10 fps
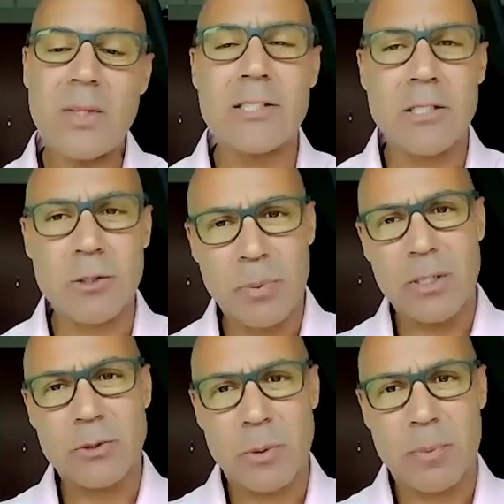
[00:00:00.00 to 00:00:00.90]
as,
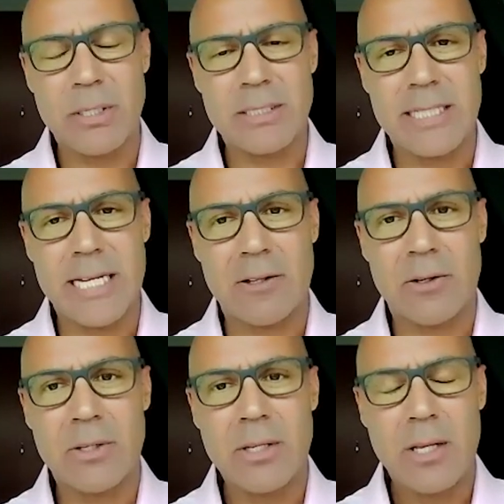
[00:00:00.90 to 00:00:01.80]
put, as we were putting
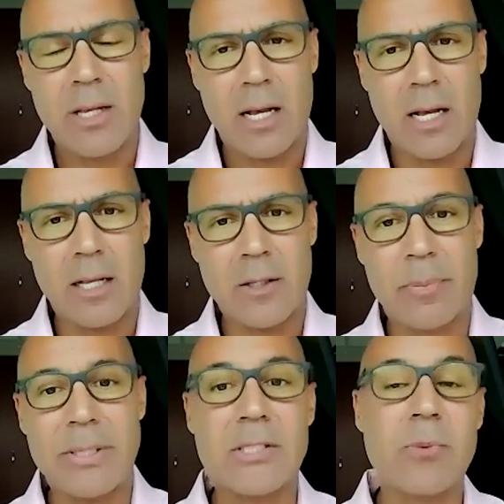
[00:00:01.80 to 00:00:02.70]
together uh, the
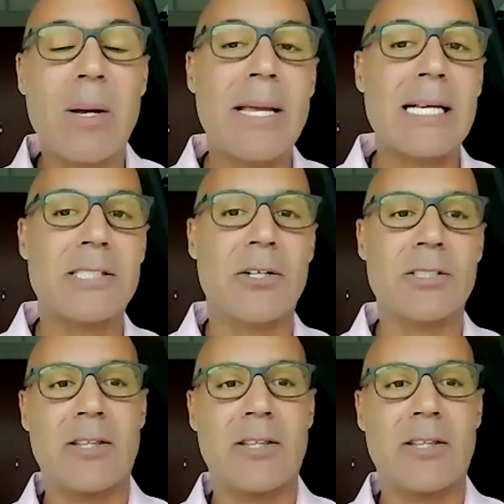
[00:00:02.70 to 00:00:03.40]
pieces webcast series,